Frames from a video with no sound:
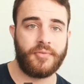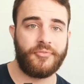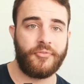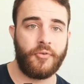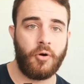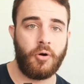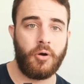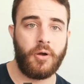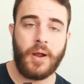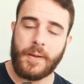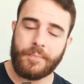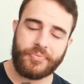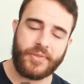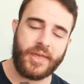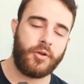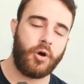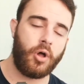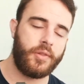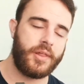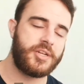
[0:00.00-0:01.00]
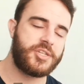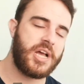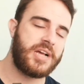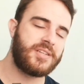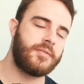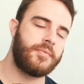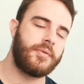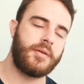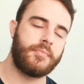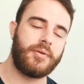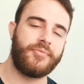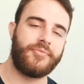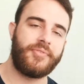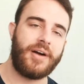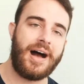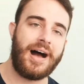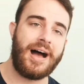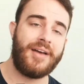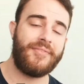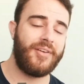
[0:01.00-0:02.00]
4, and Ole Chesney, number
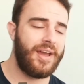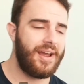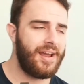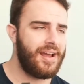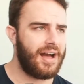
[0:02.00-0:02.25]
5.